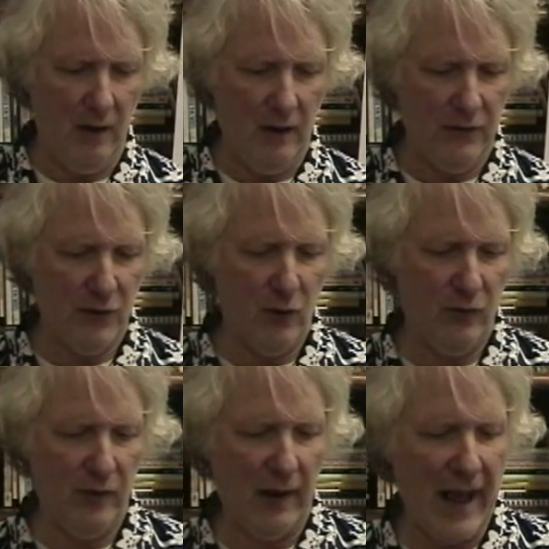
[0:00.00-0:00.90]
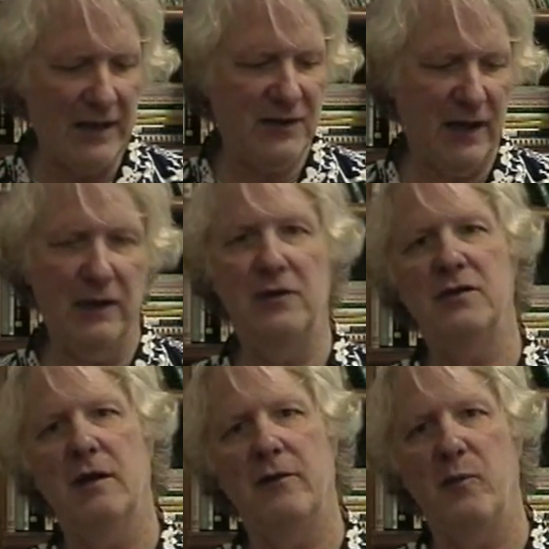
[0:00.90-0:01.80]
So the last
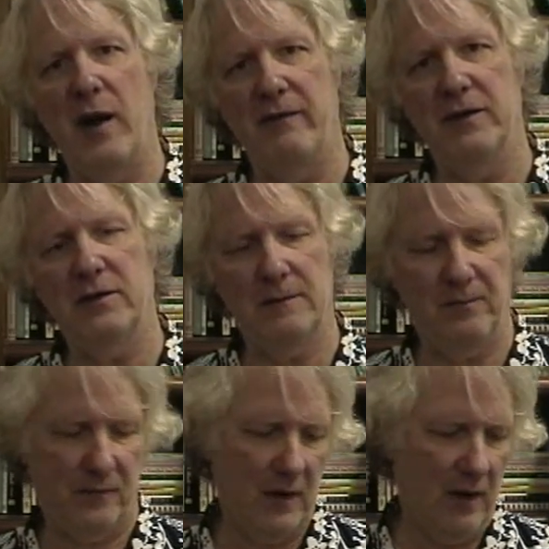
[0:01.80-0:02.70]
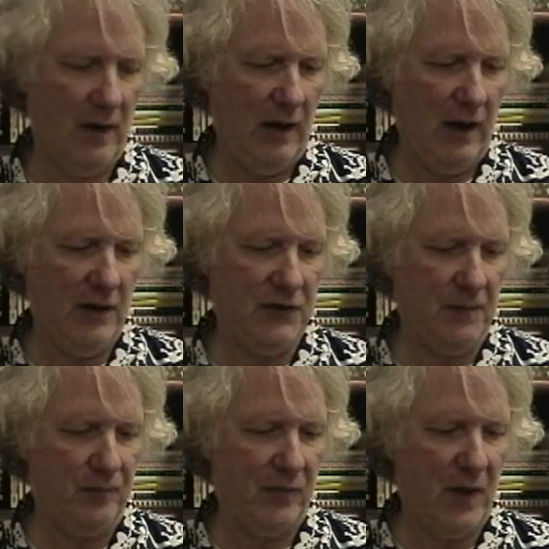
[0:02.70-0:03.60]
sentence of the preface is,
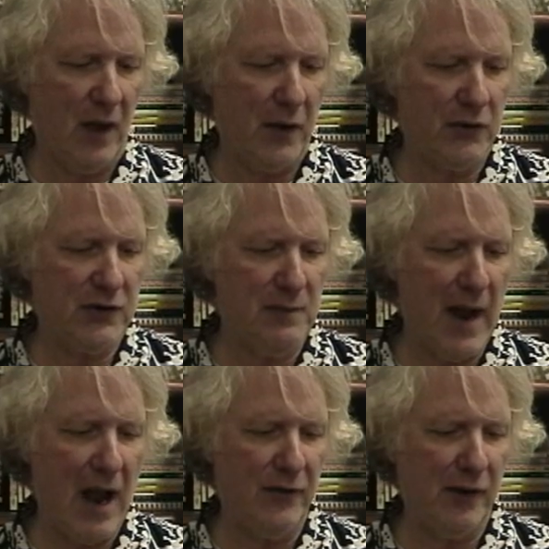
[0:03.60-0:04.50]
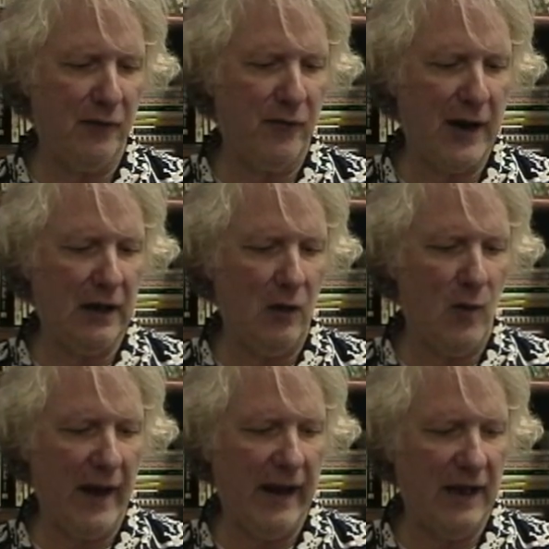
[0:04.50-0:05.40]
"The hunter smiled in a friendly
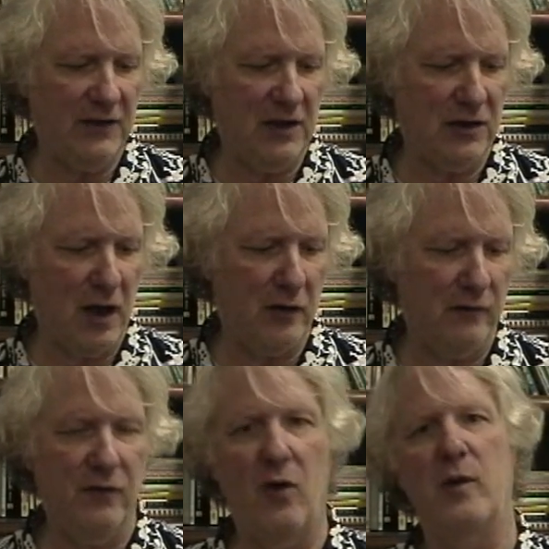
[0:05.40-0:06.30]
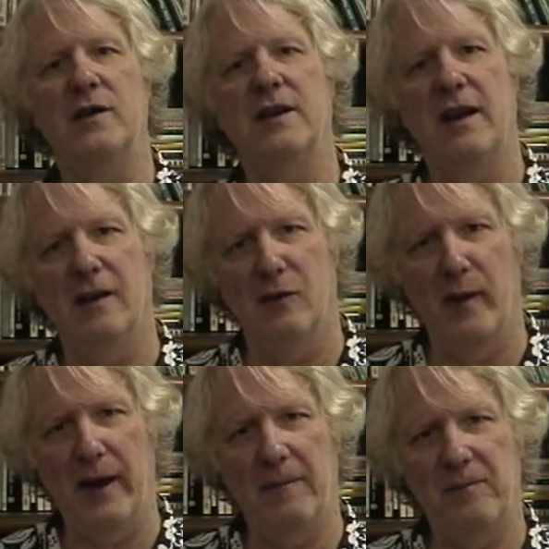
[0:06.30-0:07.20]
way as he sauntered forward to kill
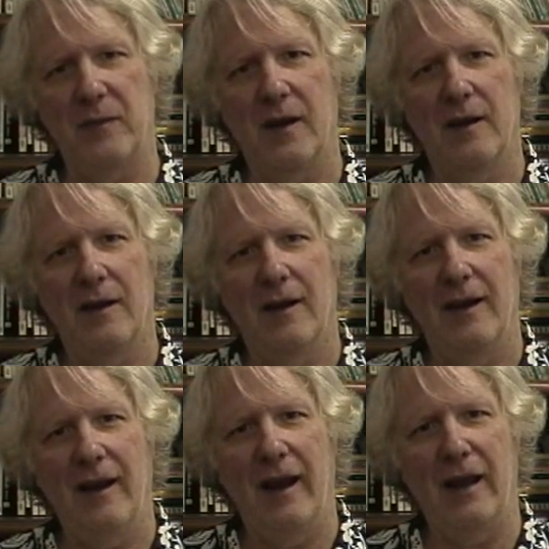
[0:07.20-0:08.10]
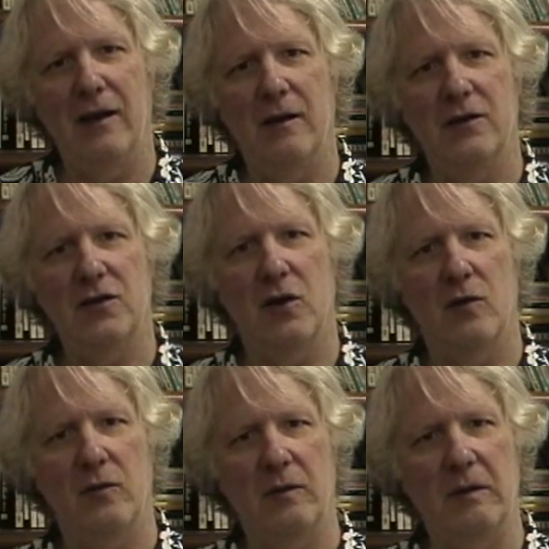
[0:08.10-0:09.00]
me." And
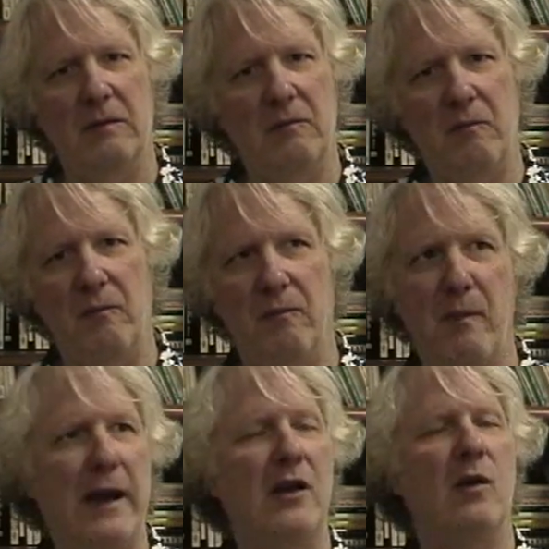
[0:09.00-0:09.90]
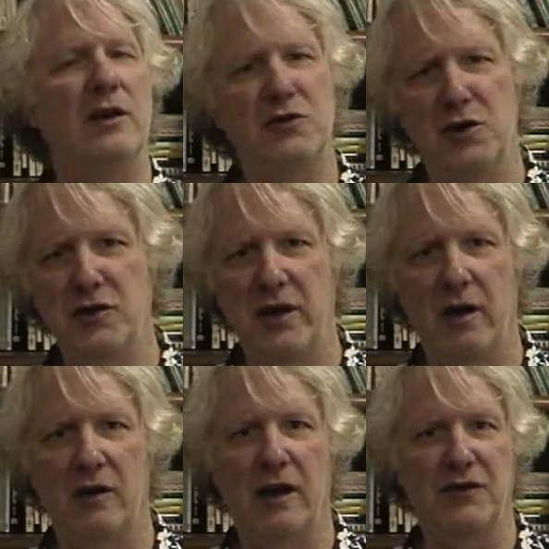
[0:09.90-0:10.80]
so many questions
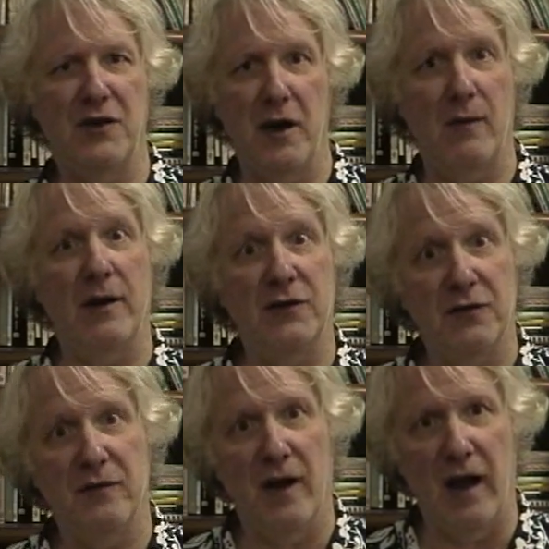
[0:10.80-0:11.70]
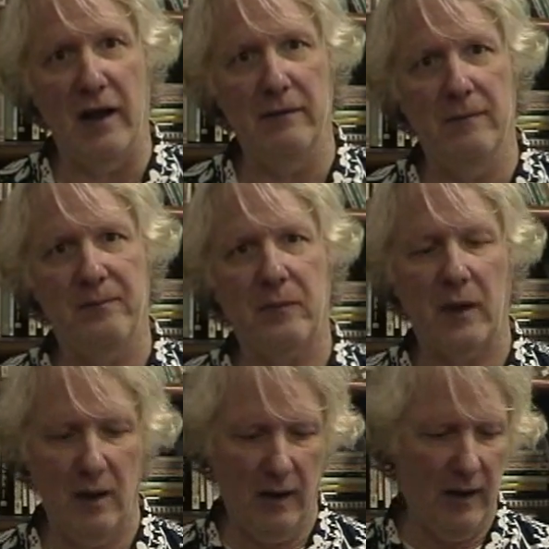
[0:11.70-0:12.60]
here. Does the narrator survive?
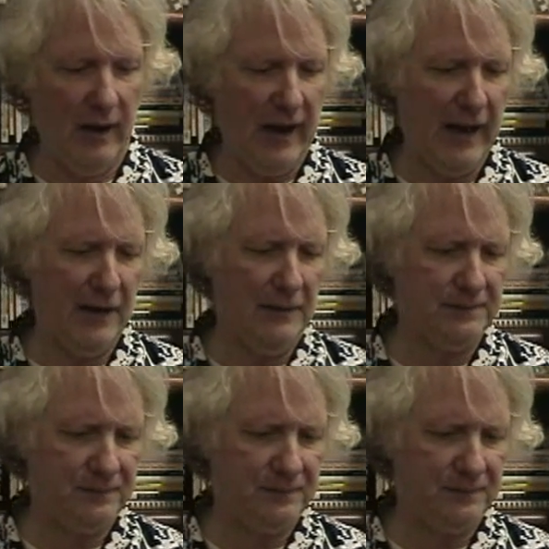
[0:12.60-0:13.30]
And